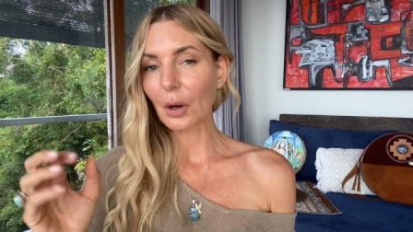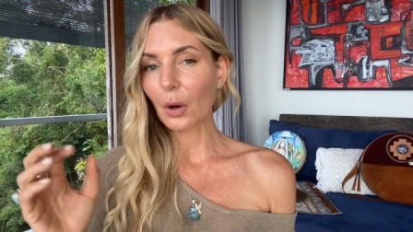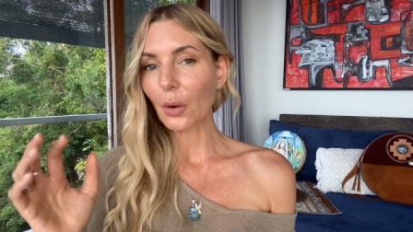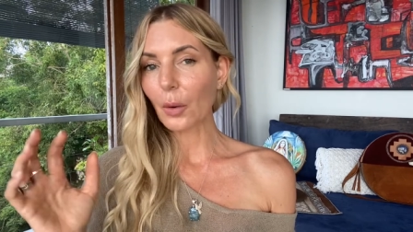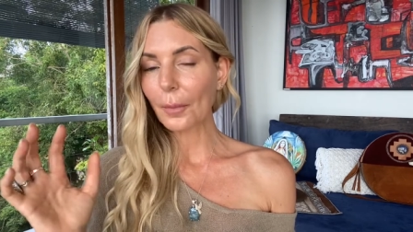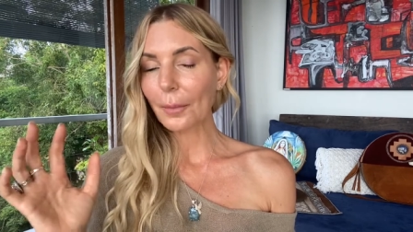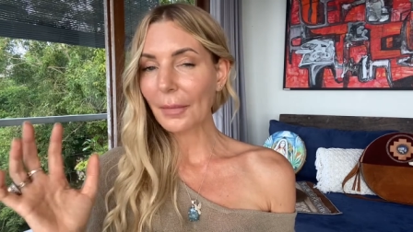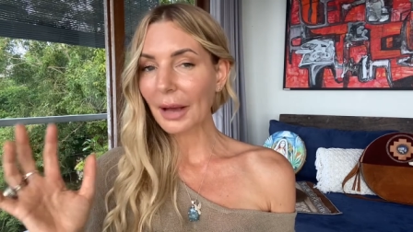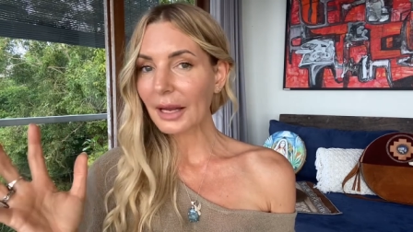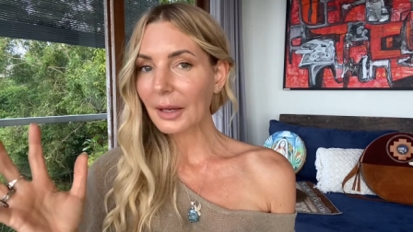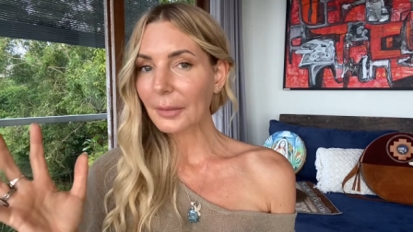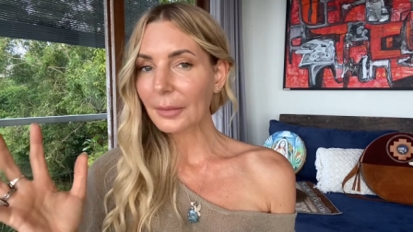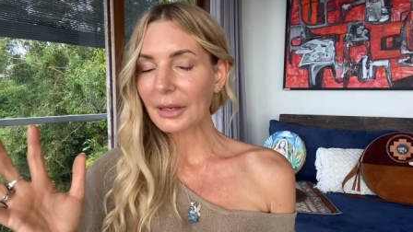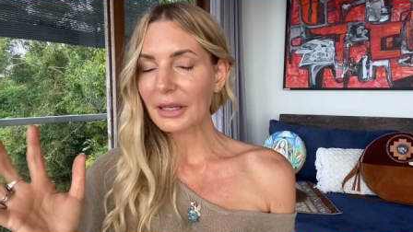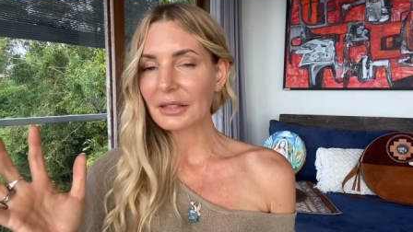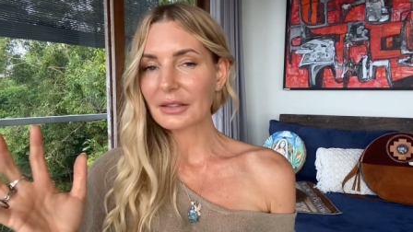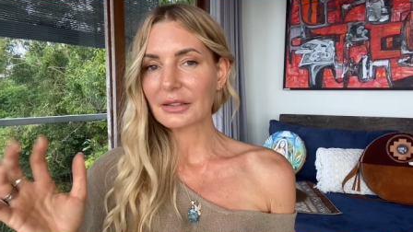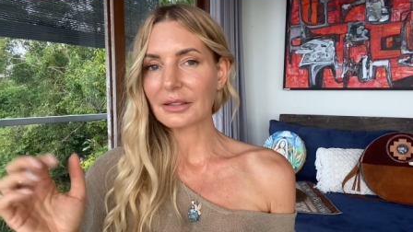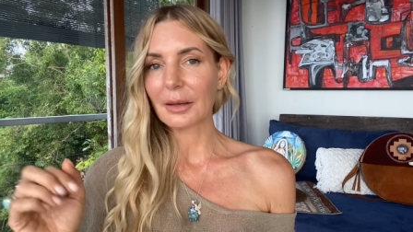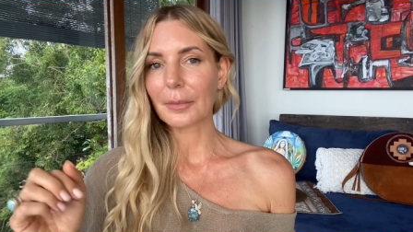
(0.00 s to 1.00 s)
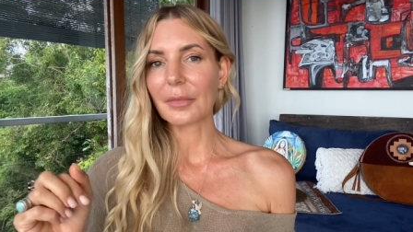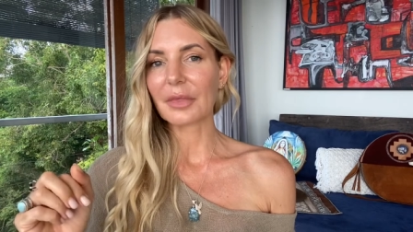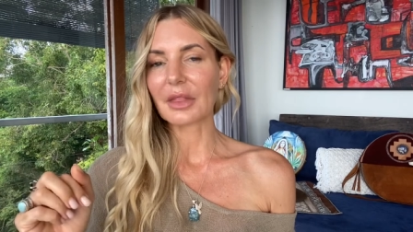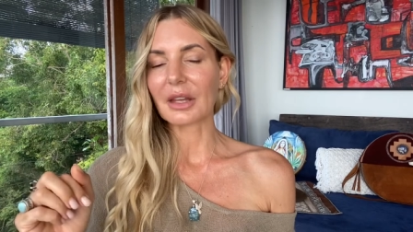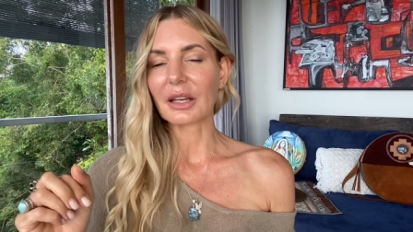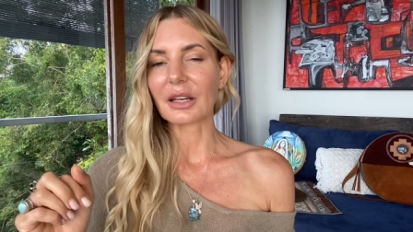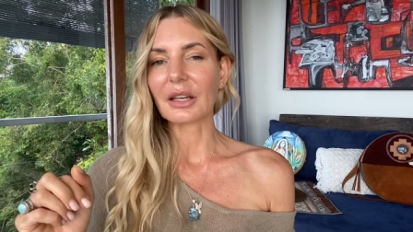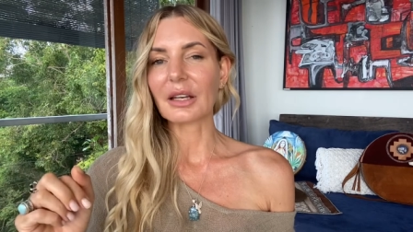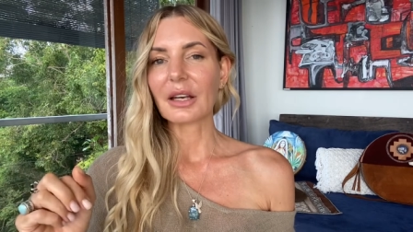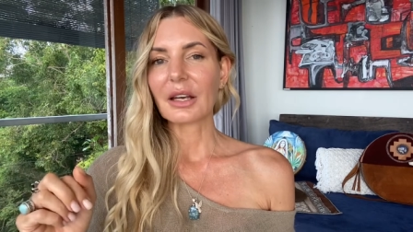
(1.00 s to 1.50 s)
or maybe it's
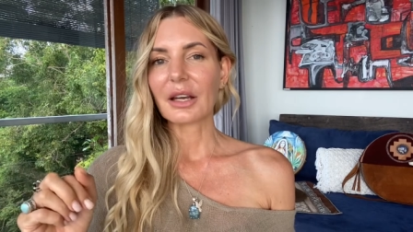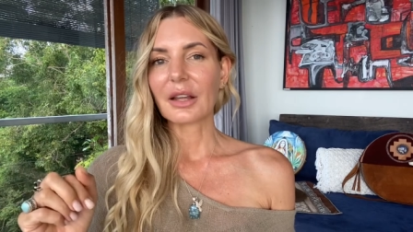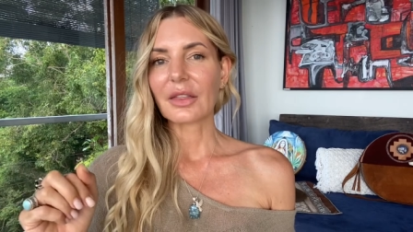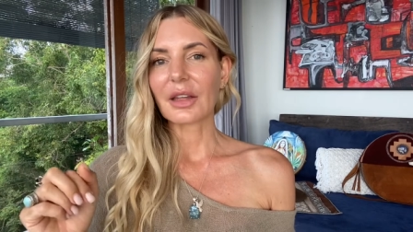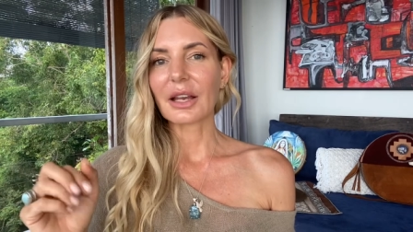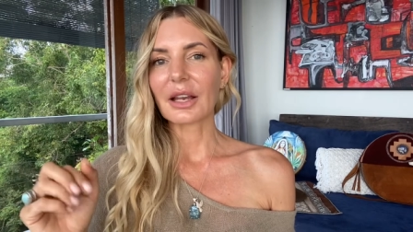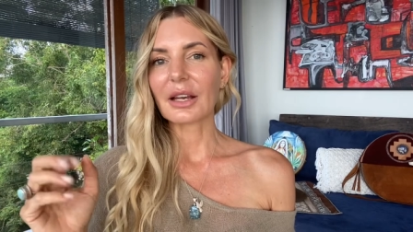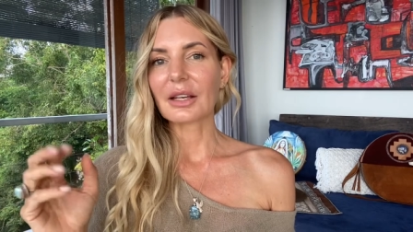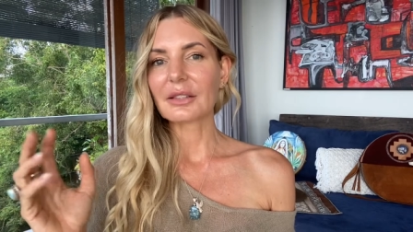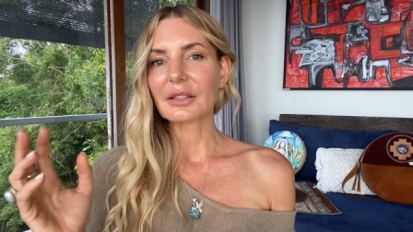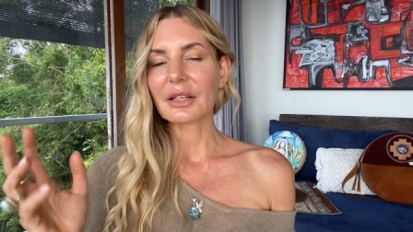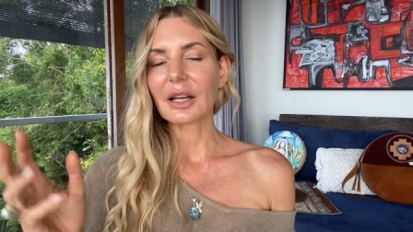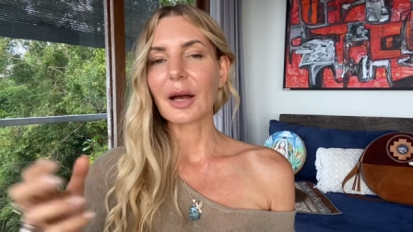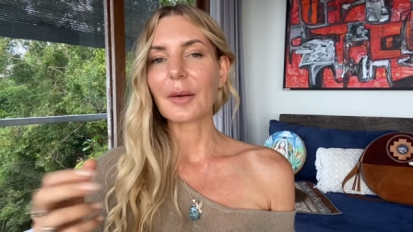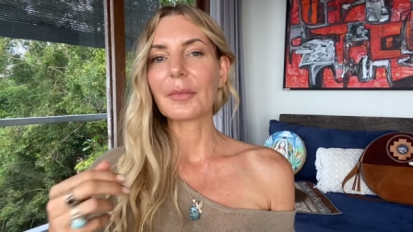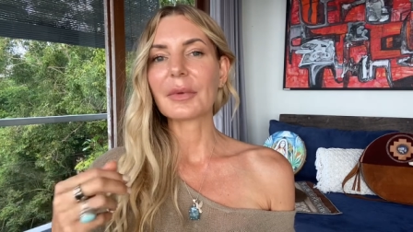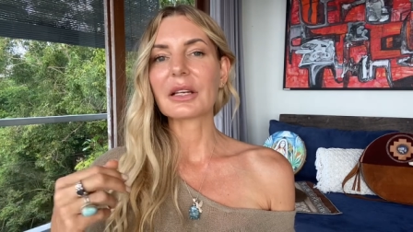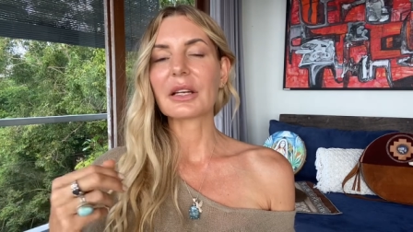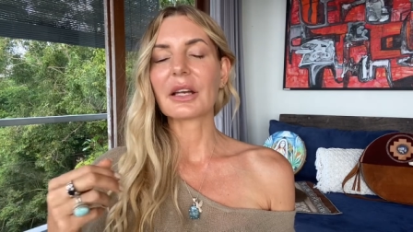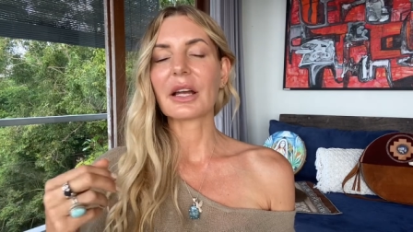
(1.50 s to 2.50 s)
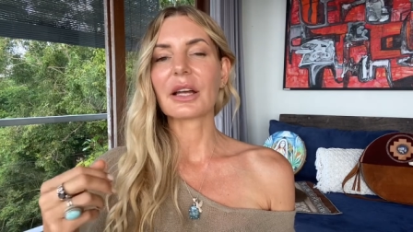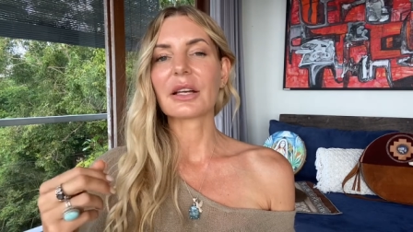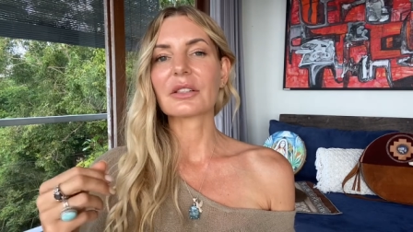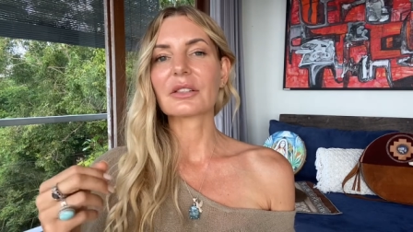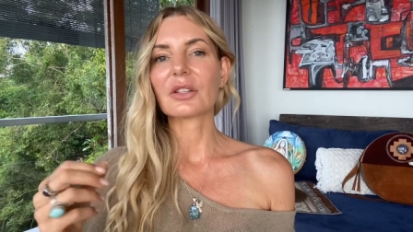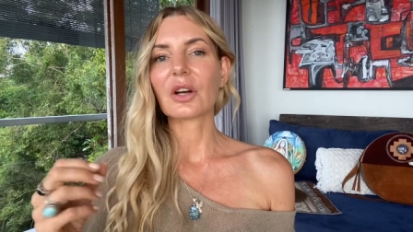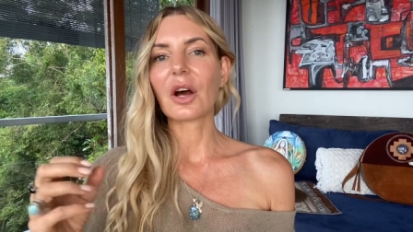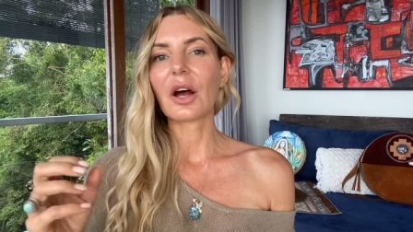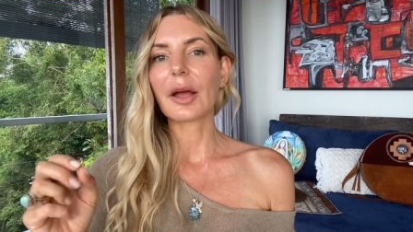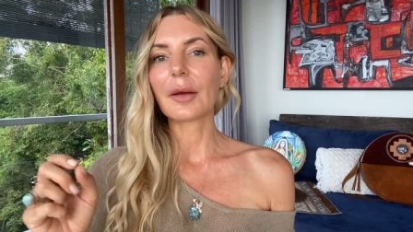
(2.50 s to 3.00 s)
something that has come in at a
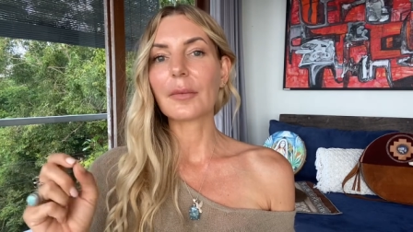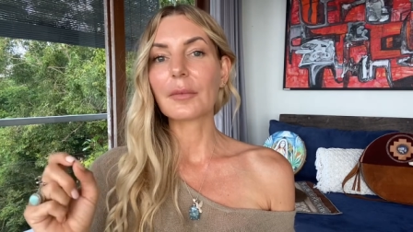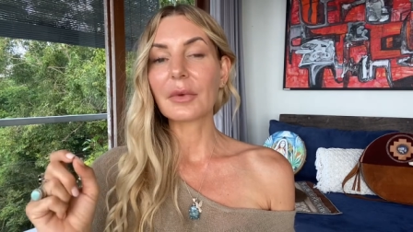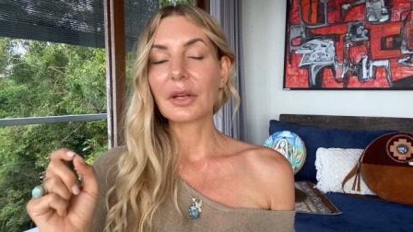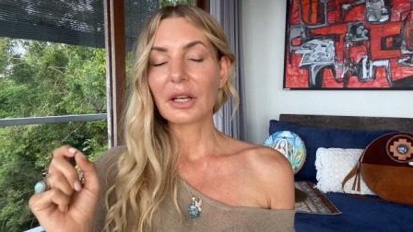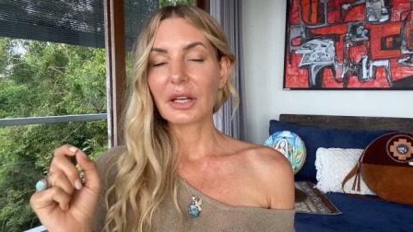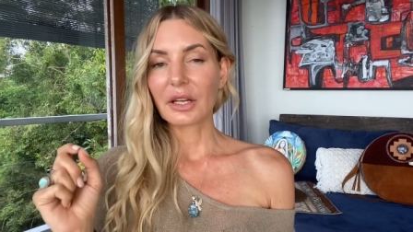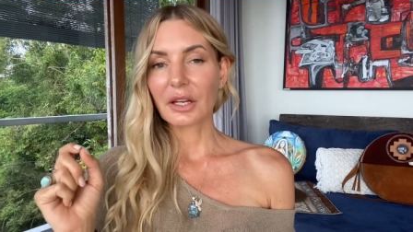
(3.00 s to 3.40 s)
time